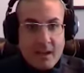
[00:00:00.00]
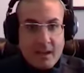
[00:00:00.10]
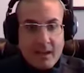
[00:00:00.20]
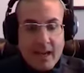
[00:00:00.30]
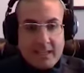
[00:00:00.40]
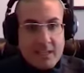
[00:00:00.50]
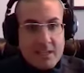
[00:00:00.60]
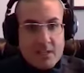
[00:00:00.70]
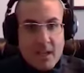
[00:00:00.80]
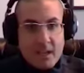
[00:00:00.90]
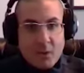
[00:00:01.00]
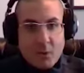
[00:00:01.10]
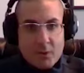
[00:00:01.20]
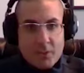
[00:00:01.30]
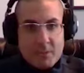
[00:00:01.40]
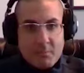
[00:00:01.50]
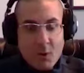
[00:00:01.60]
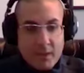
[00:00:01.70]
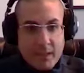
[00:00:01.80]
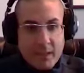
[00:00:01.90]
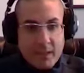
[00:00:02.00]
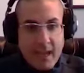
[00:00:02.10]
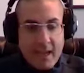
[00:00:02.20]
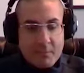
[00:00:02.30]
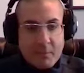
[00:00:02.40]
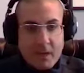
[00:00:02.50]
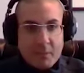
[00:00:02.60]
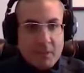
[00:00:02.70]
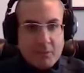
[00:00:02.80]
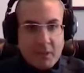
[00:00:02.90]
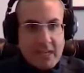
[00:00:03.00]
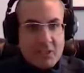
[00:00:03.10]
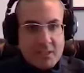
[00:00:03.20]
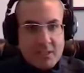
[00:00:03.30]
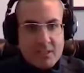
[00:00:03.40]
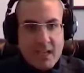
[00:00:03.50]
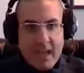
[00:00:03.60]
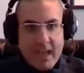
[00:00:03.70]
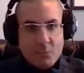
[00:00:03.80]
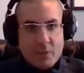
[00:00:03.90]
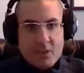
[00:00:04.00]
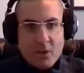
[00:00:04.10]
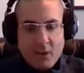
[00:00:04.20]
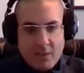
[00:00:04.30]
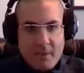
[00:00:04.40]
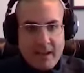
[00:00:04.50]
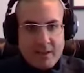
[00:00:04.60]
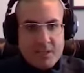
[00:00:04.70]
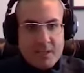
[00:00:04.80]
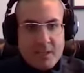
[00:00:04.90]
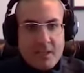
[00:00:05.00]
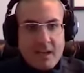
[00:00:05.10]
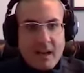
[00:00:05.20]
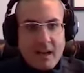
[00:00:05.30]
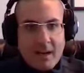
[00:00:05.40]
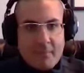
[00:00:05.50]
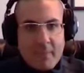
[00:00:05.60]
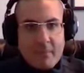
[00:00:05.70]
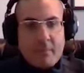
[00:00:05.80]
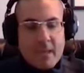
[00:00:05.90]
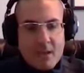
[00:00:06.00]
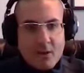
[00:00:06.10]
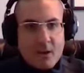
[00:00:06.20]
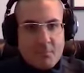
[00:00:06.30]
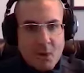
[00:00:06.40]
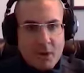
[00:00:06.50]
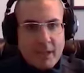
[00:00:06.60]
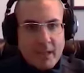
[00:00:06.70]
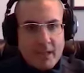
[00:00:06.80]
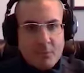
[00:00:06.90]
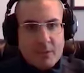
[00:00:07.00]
uh, I teach a course in marketing and public relations, and we talk about um, PR and marketing.